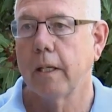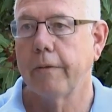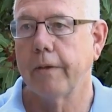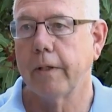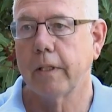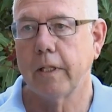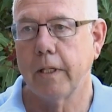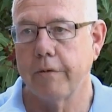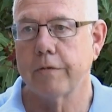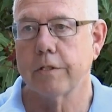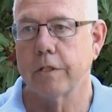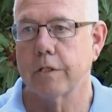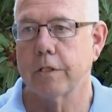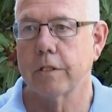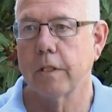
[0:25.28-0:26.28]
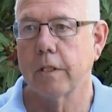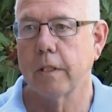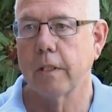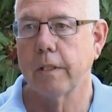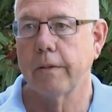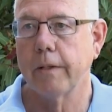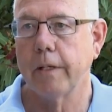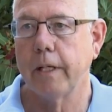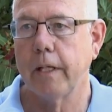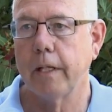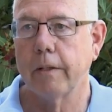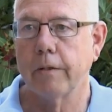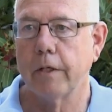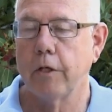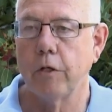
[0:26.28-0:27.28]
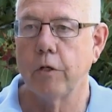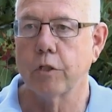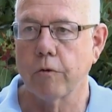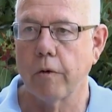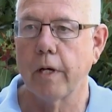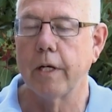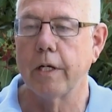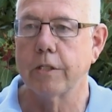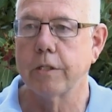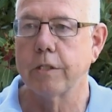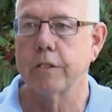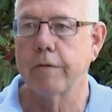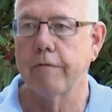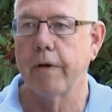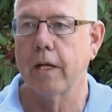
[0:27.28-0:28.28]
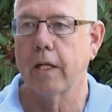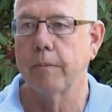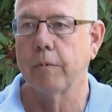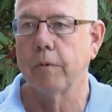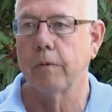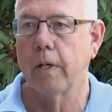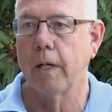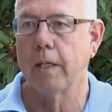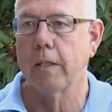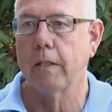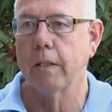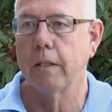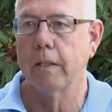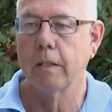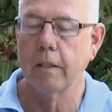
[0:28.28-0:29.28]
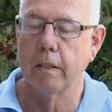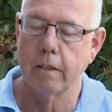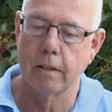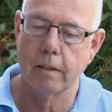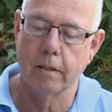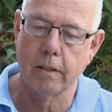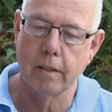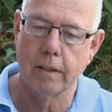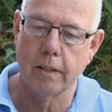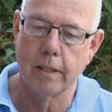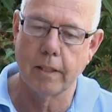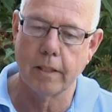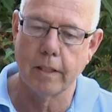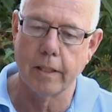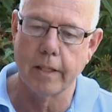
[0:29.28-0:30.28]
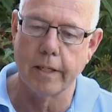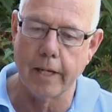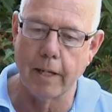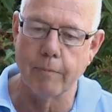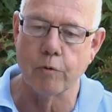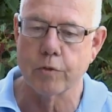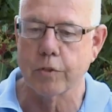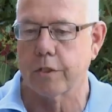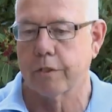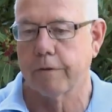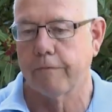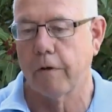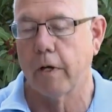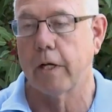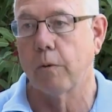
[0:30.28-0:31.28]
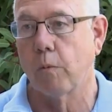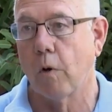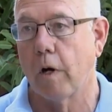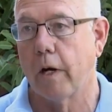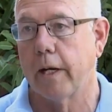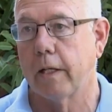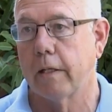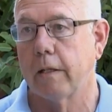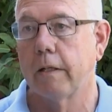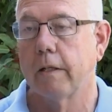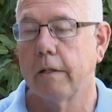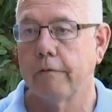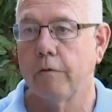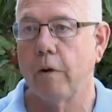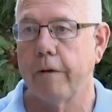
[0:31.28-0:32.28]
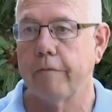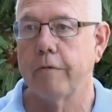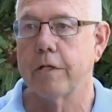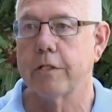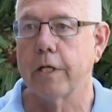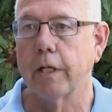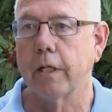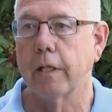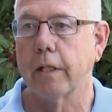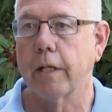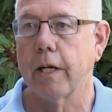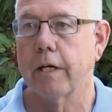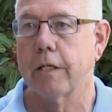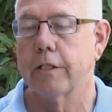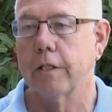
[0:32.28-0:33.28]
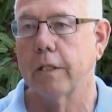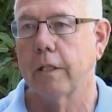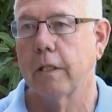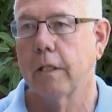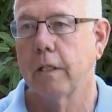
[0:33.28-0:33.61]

that gives us the huge range that's available, and it enables us to find a wine for every single occasion.